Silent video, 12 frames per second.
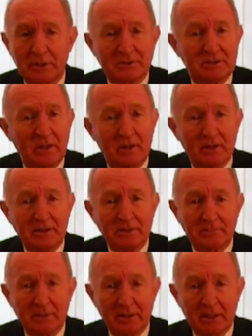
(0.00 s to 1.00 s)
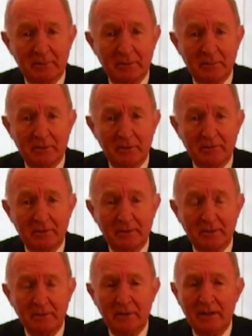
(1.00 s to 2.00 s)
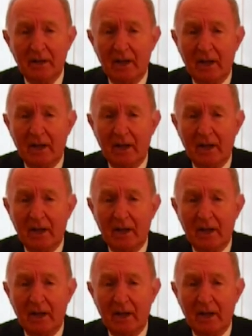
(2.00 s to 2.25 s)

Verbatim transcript: what it's like to be an MEP over here